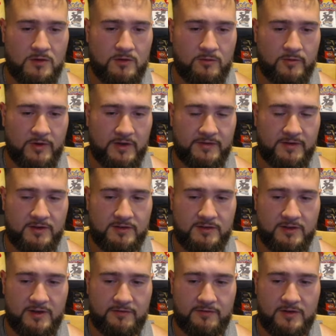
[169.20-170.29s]
We got the
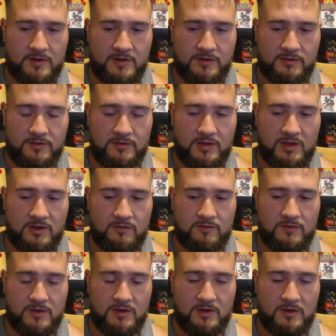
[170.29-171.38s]
Cleffa and Lugia
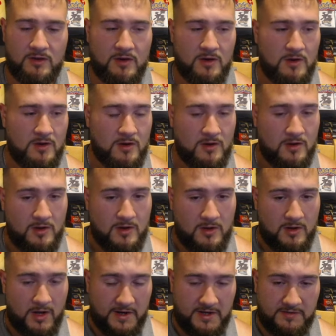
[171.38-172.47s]
V.
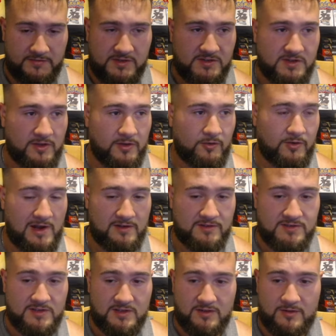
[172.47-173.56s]
I'd have to say the Crown
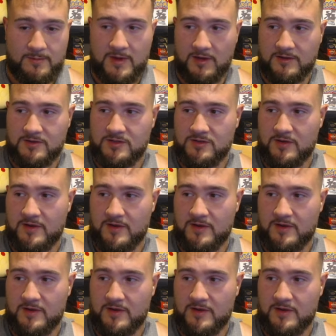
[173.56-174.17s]
Zenith Pikachu.